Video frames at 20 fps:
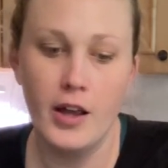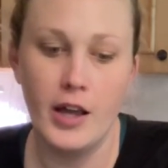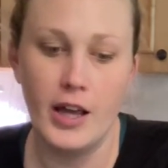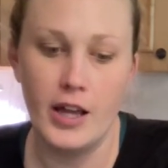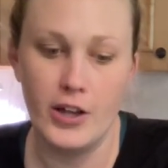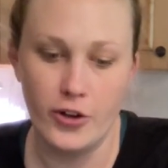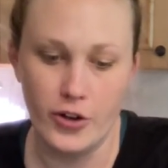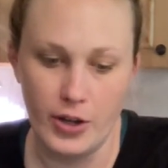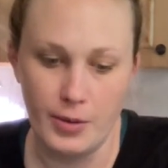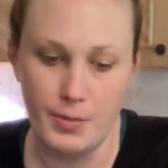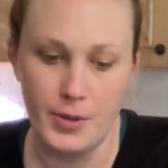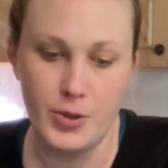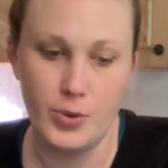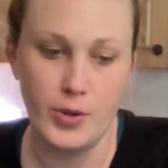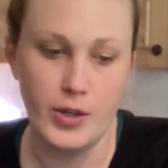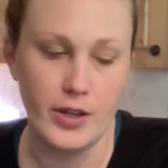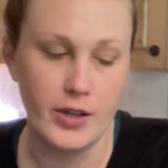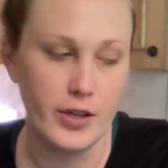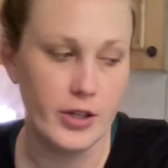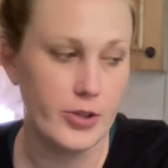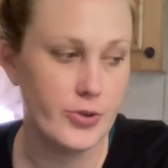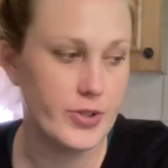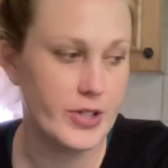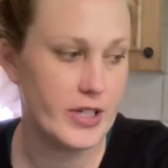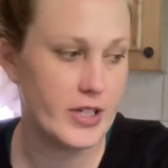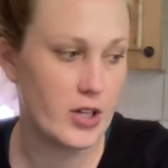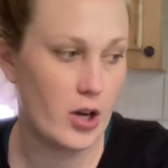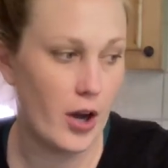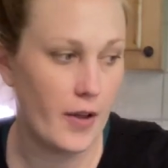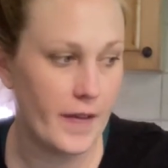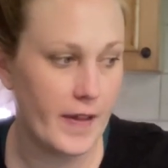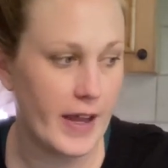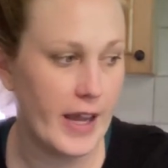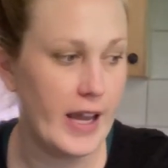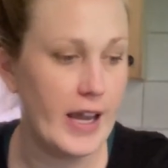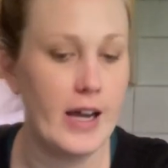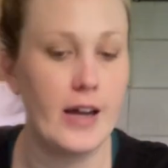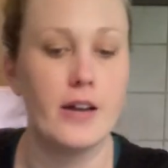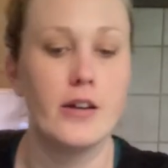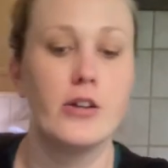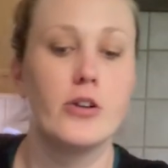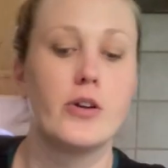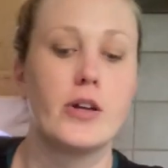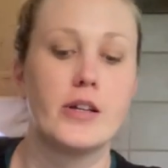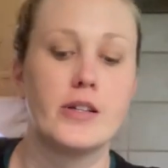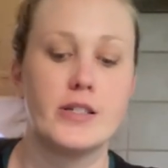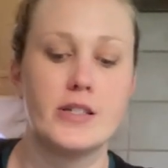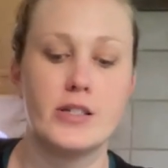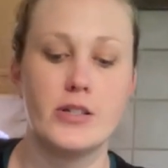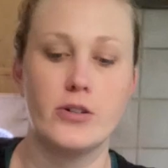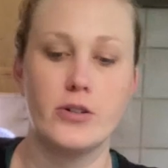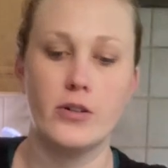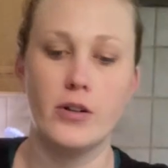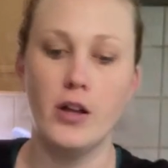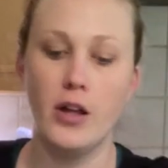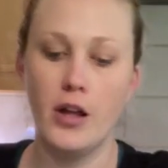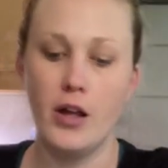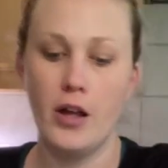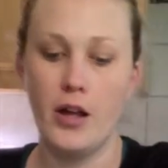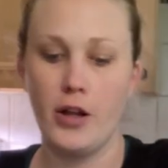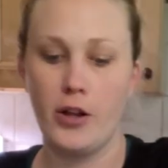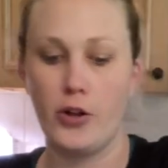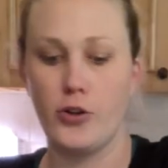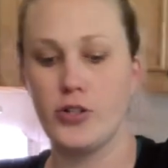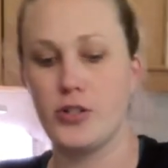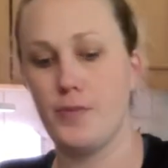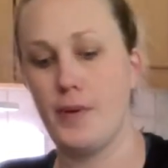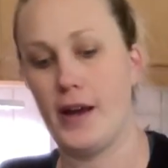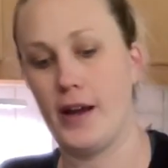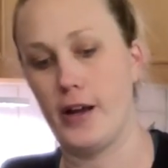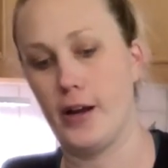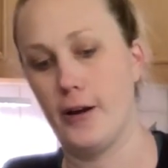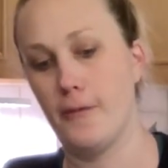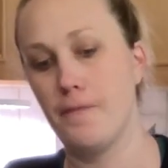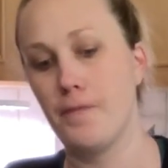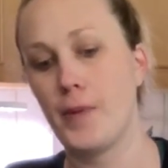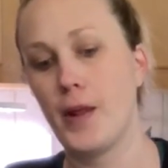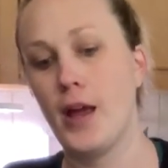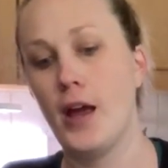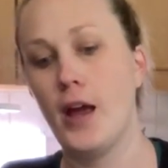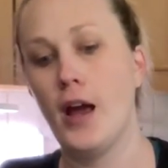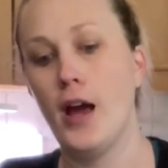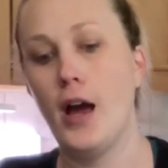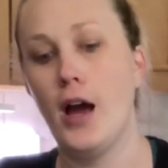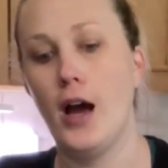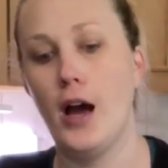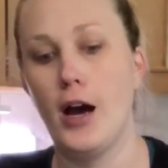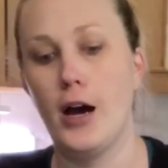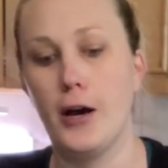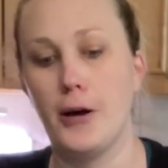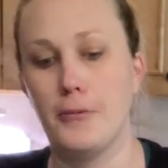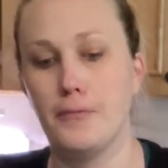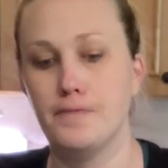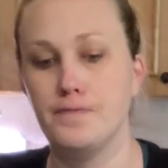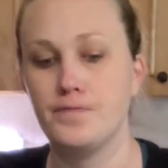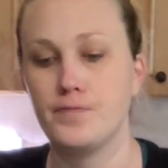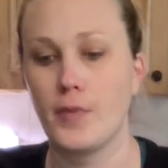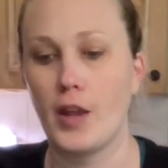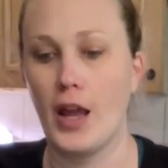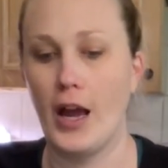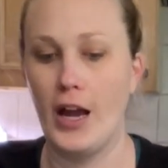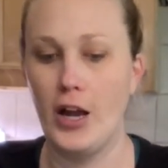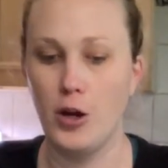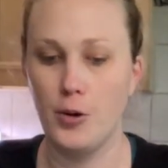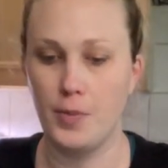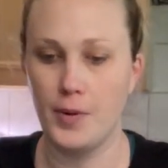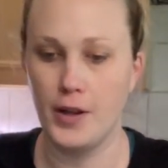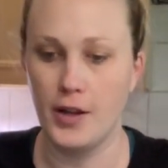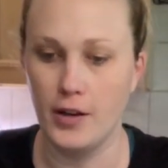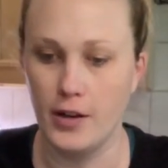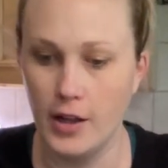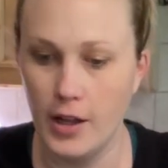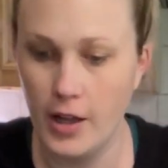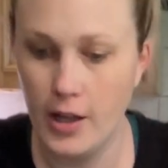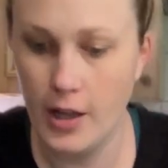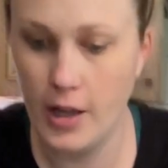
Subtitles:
and you're in between uses on the can, you can still close it back up. I opened